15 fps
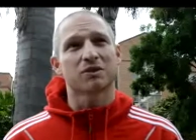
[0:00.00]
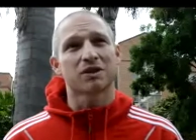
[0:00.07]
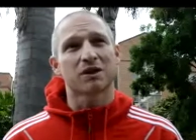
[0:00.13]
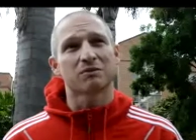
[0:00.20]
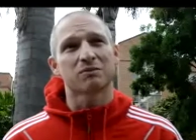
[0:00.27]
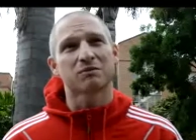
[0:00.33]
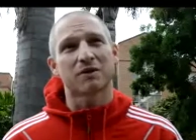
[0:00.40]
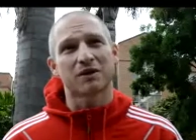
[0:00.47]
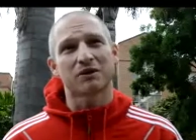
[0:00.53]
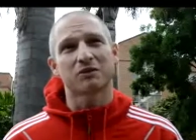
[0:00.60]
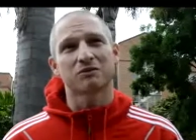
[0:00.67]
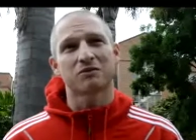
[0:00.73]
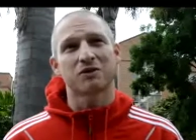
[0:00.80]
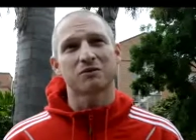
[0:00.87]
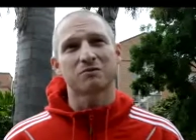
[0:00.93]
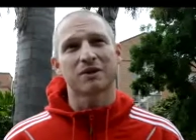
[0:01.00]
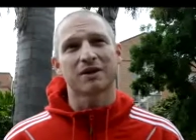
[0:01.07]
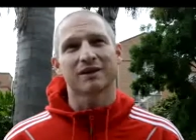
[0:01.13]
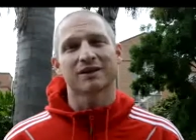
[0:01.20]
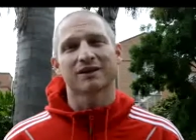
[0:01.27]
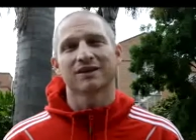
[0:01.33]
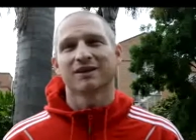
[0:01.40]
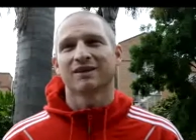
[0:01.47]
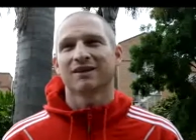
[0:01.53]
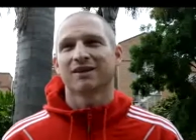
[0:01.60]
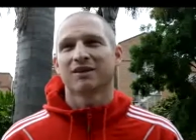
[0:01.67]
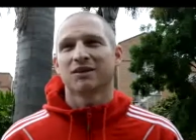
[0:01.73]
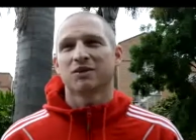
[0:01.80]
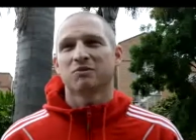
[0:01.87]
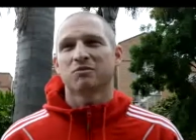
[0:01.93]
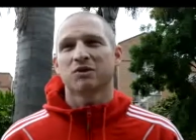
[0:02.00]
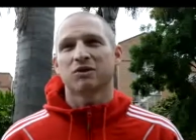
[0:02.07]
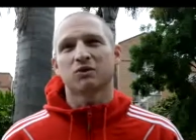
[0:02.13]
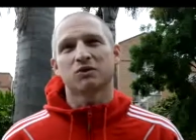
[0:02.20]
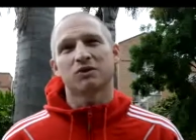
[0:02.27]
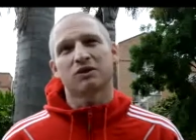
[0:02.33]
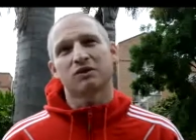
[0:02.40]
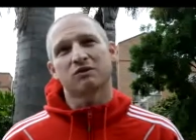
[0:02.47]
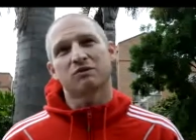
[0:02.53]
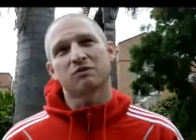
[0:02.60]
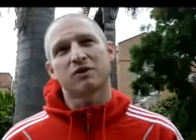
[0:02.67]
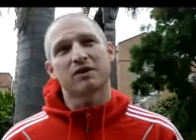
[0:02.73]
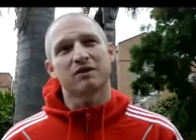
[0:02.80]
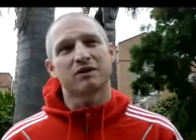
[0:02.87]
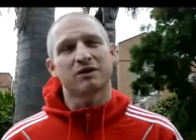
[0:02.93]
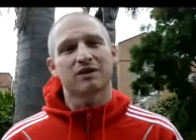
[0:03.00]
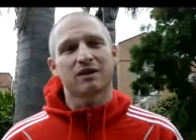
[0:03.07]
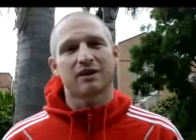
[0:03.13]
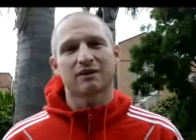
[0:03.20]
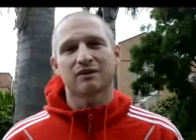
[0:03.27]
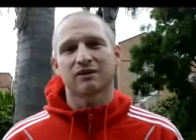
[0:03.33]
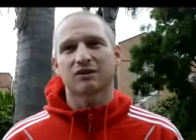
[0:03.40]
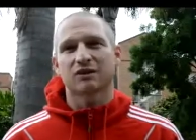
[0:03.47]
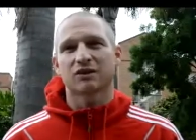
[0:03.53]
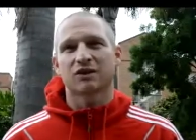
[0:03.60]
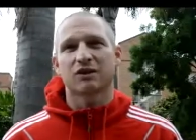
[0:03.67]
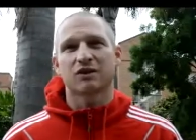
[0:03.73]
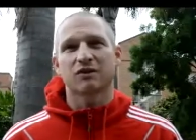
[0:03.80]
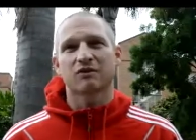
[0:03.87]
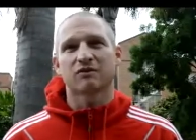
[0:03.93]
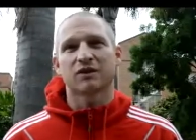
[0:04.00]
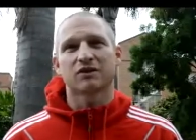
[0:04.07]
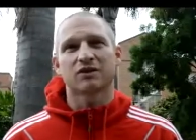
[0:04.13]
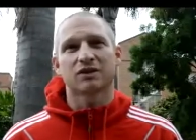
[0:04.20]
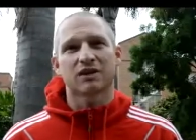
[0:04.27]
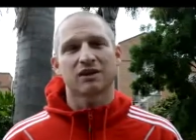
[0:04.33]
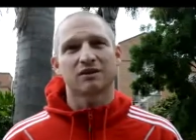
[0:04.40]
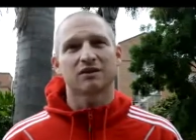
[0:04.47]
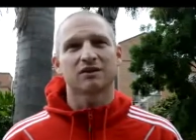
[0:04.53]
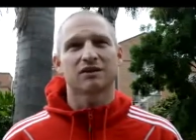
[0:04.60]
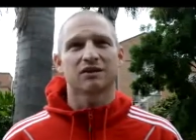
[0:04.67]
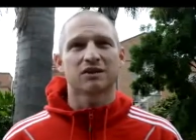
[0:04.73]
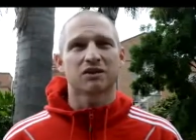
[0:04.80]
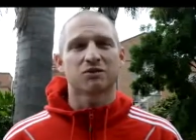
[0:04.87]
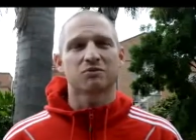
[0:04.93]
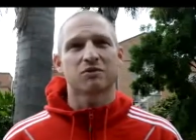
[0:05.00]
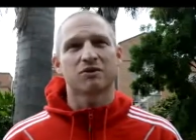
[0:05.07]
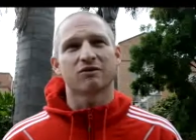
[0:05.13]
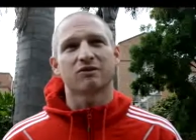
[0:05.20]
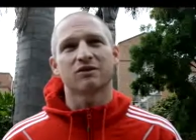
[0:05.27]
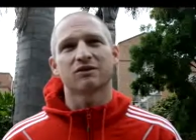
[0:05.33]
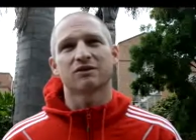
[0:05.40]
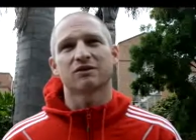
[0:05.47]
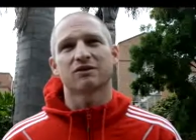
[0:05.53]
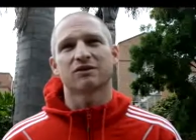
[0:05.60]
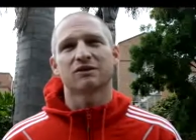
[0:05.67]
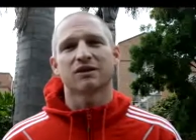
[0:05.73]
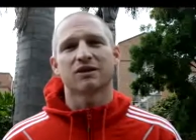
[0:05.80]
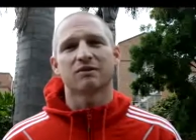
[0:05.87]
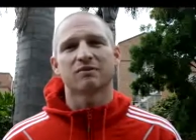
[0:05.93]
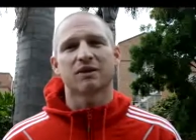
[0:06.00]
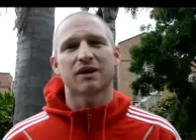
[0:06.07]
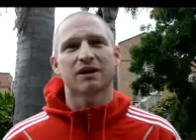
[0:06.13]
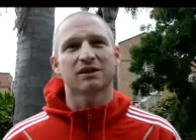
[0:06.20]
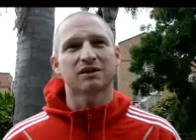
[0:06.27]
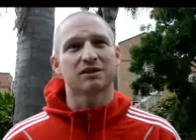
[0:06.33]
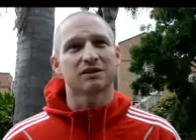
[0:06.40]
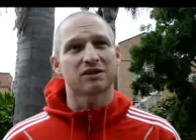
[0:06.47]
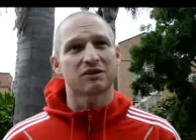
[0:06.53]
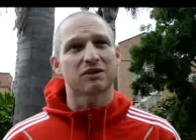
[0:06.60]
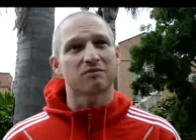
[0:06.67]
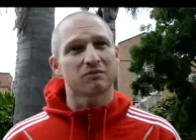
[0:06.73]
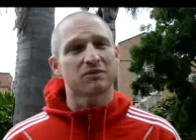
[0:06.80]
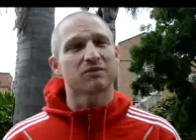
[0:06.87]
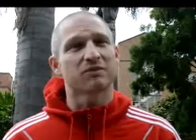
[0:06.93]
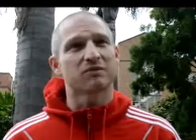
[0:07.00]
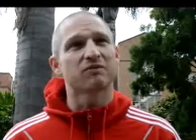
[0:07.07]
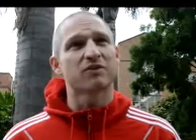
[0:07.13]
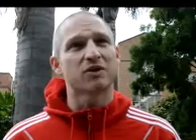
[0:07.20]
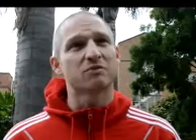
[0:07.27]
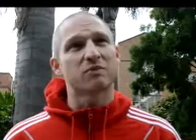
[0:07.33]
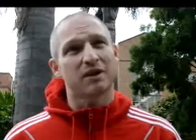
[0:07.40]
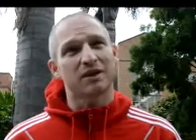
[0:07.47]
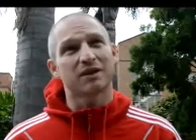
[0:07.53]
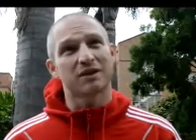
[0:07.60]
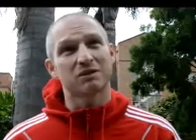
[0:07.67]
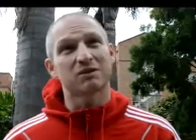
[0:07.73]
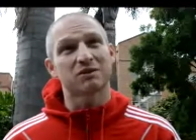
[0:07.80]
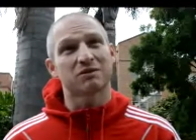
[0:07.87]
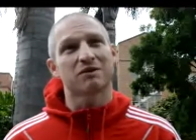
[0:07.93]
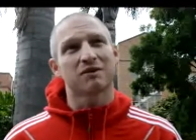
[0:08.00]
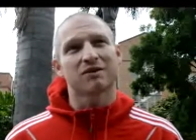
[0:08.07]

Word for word: it comes back as feedback. Of course. But also the way that the athletes are kind of educated and experienced, um, actually, so that feedback is